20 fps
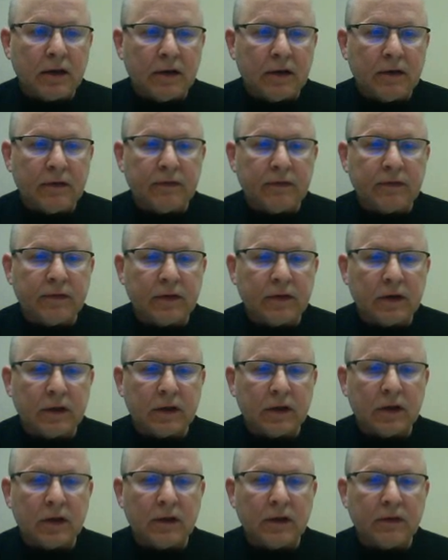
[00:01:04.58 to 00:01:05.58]
of
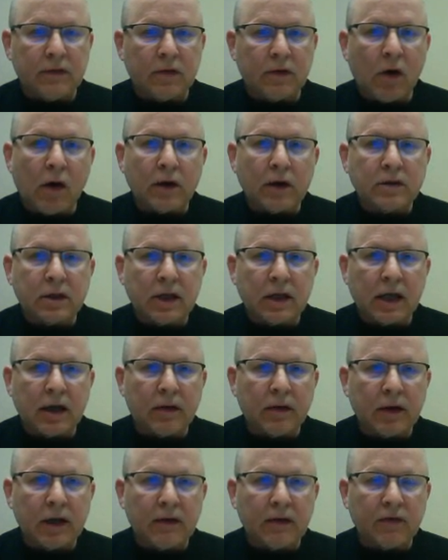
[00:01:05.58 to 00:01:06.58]
cost
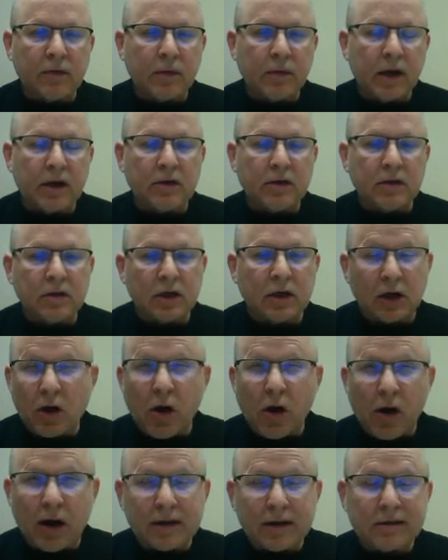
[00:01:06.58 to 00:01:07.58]
accounting information
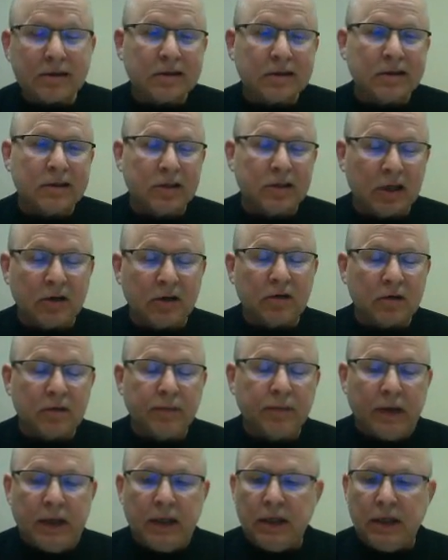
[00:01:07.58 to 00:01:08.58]
and costs in
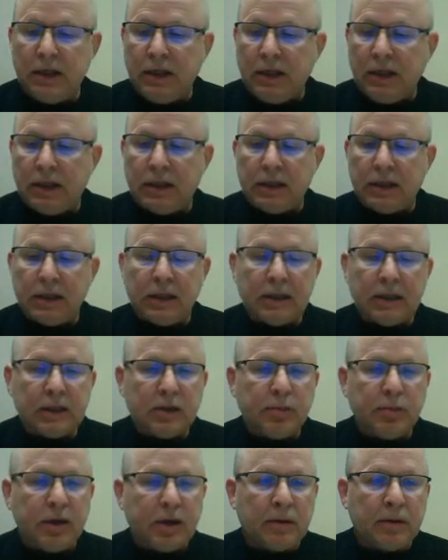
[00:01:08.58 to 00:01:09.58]
general
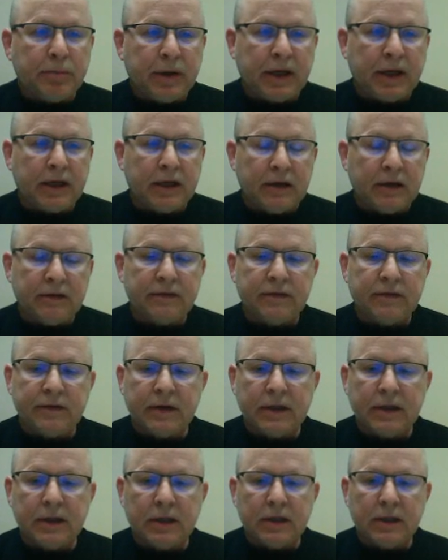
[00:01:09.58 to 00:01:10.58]
to be
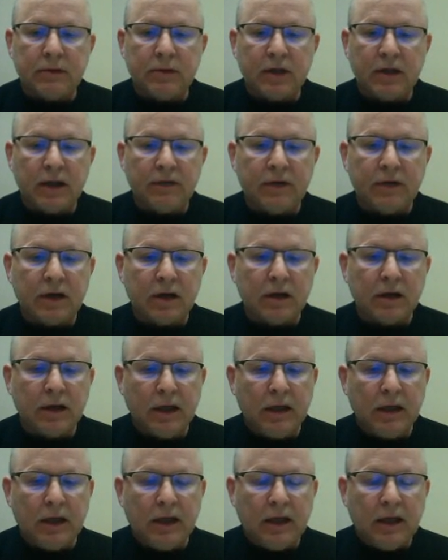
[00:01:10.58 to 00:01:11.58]
competitive. We live in a
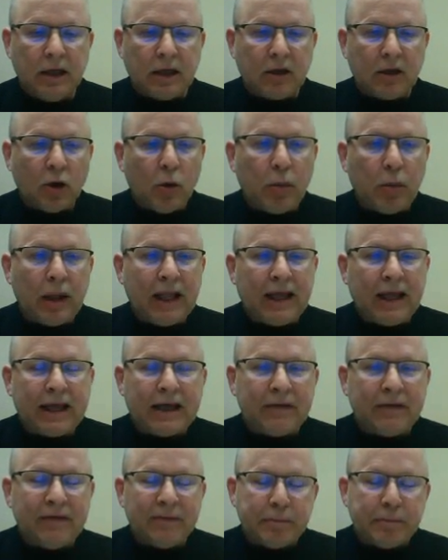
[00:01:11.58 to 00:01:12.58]

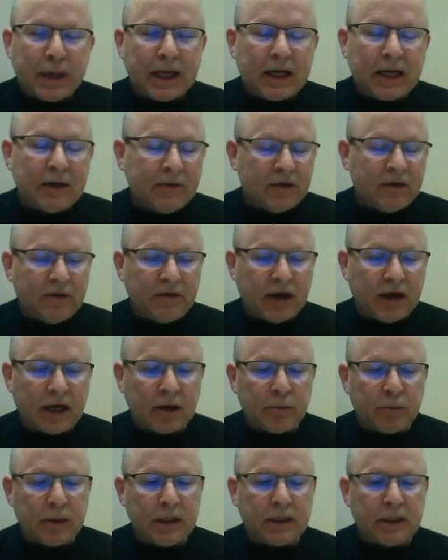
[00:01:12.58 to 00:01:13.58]
globally competitive
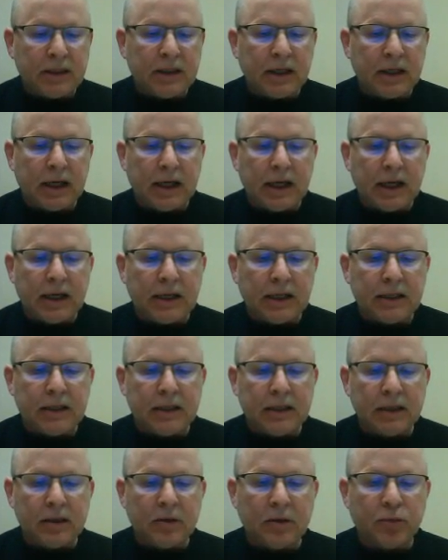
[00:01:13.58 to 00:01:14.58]
environment,
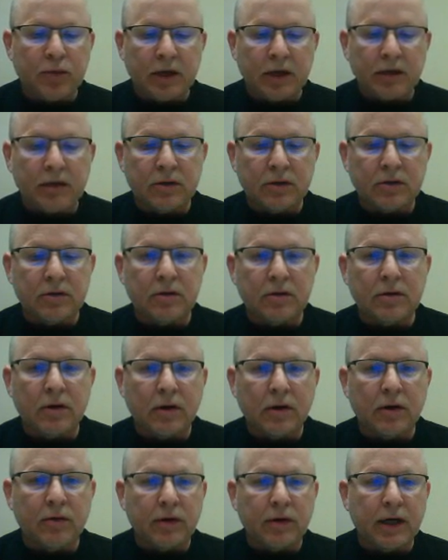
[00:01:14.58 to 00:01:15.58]
and the pressures are
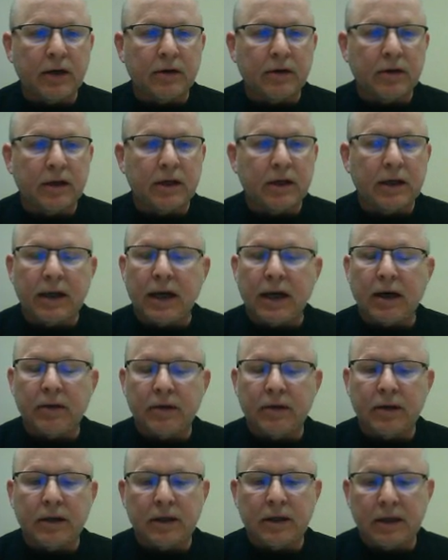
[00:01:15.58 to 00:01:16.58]
greater than
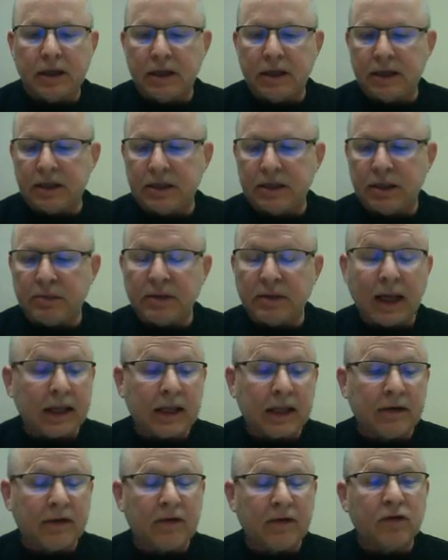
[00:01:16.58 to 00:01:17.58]
it seems
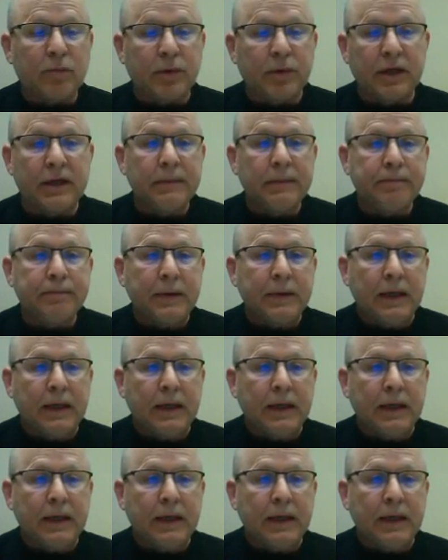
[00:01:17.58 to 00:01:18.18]
like they've ever been.